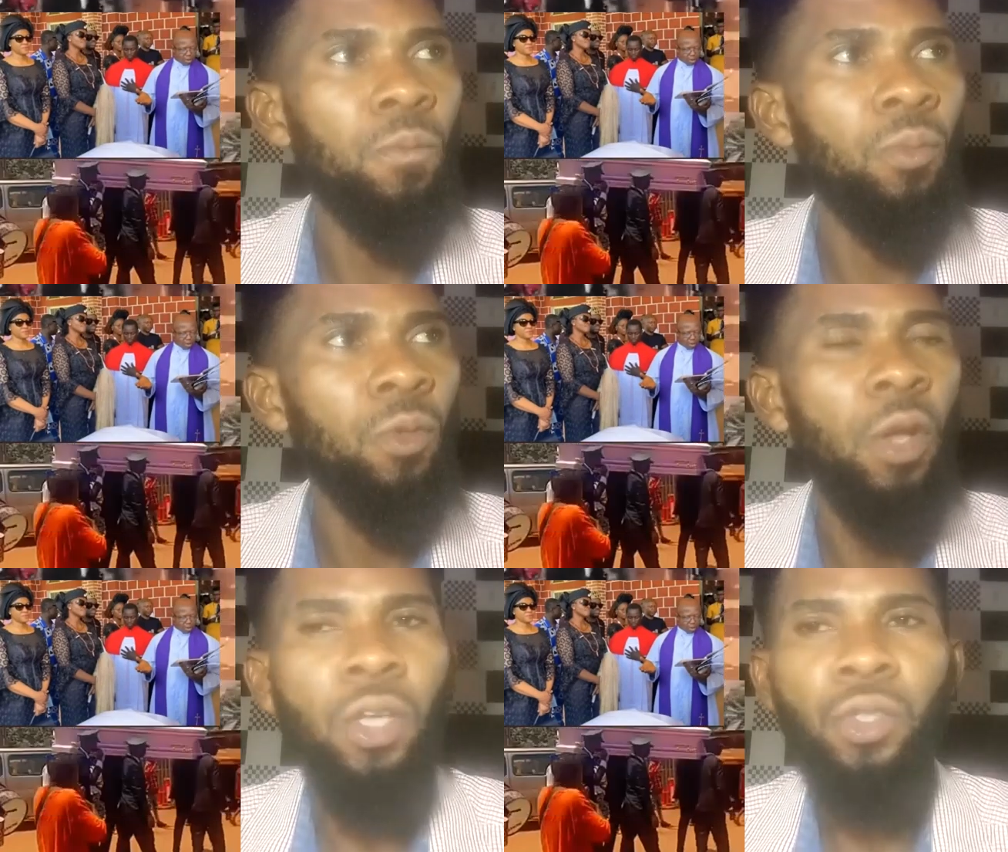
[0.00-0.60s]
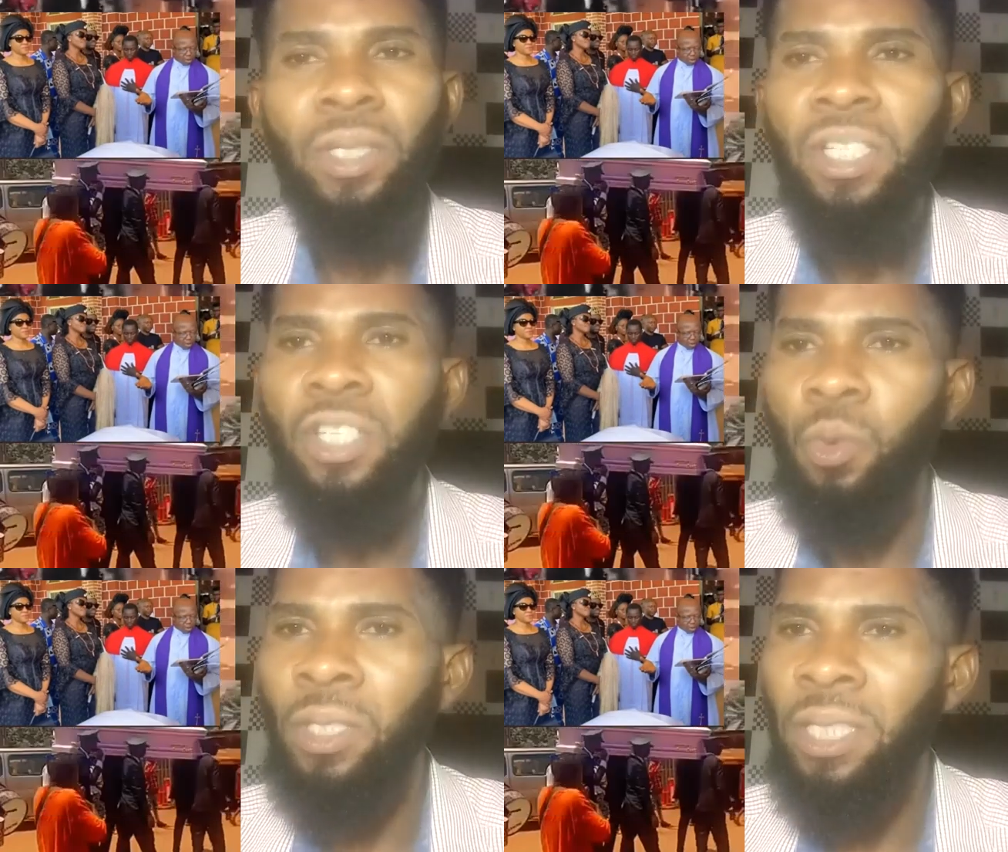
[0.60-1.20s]
So this is one thing
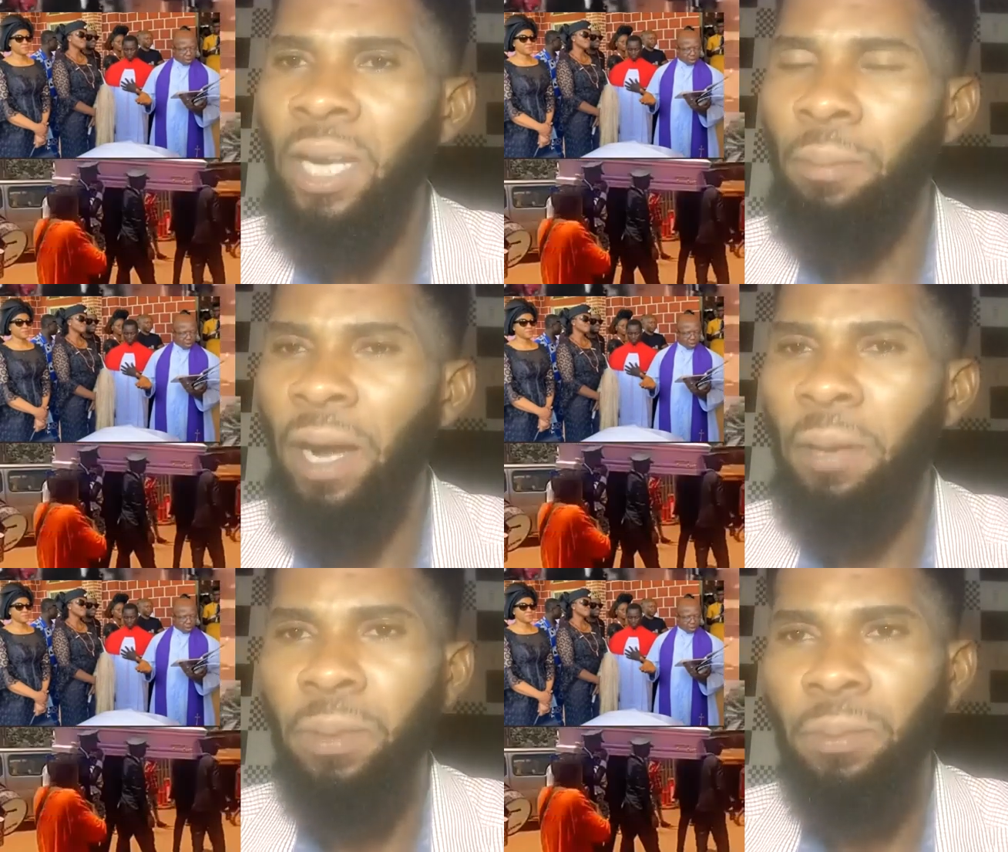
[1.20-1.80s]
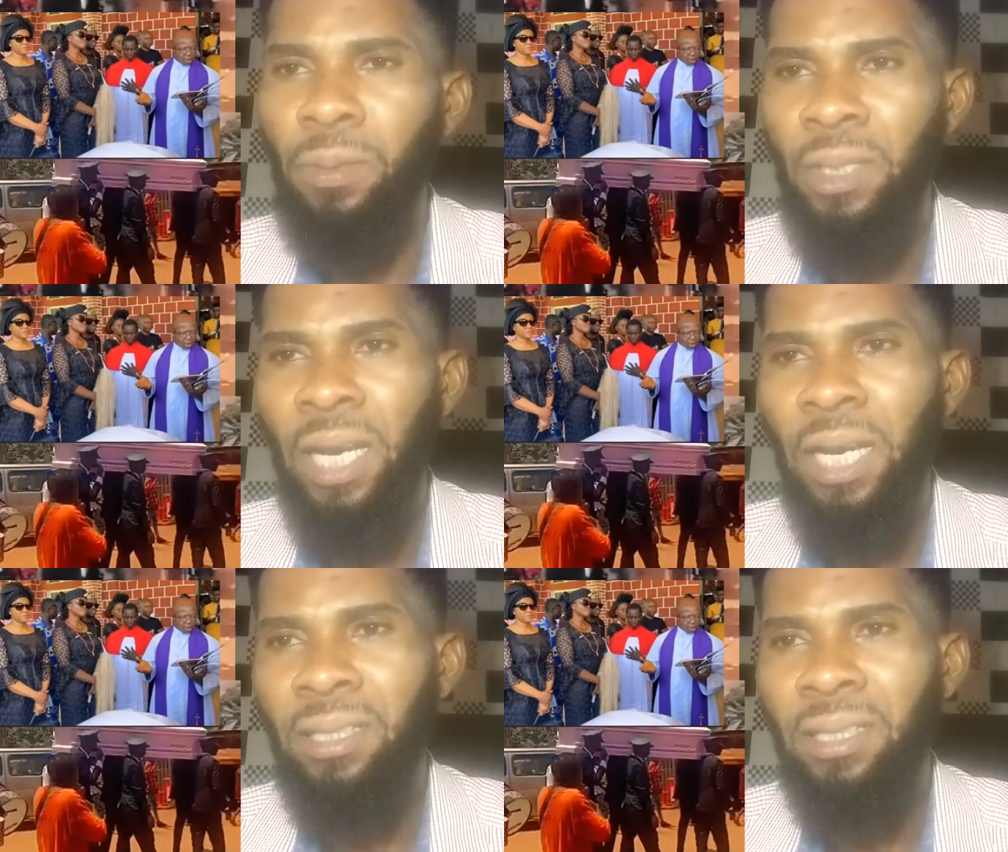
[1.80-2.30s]
about people is that,